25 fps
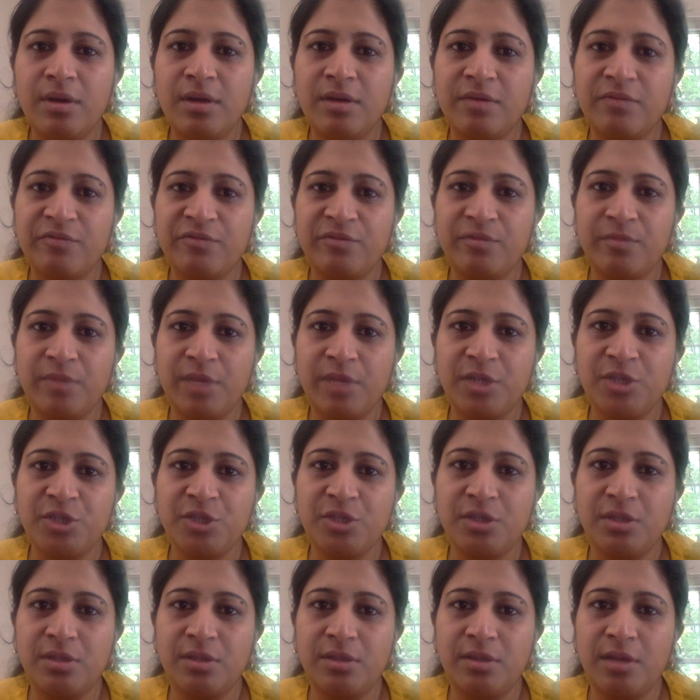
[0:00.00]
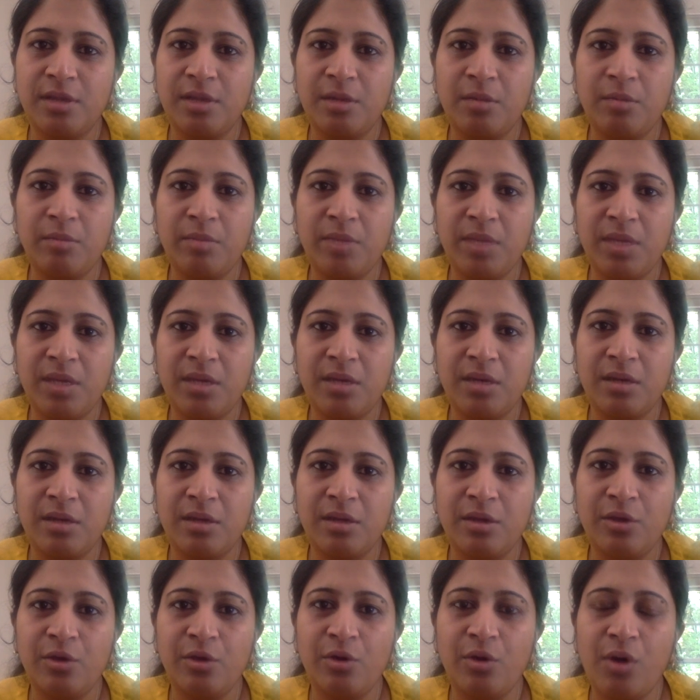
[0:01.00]
information that meet
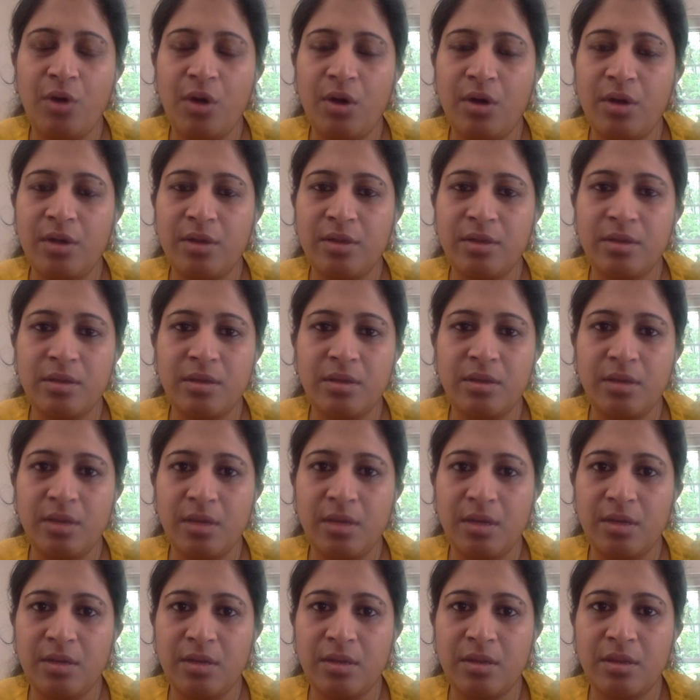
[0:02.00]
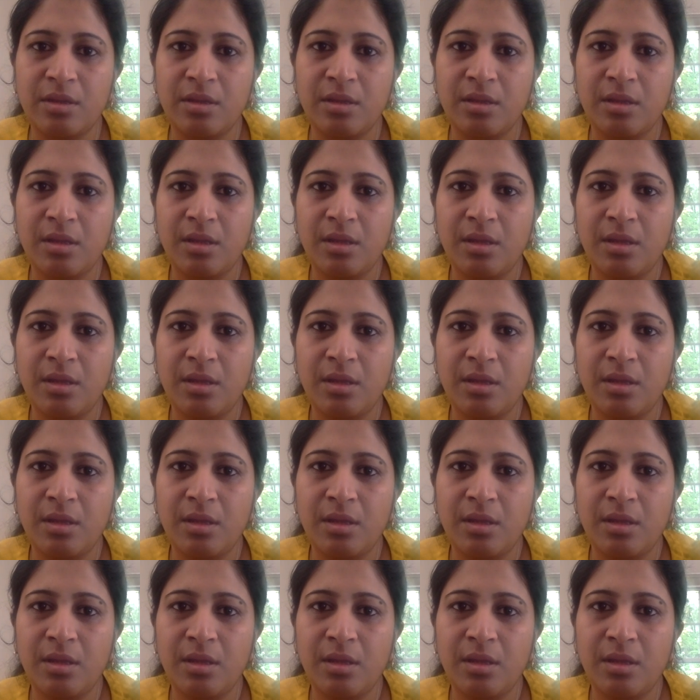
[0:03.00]
your audience needs.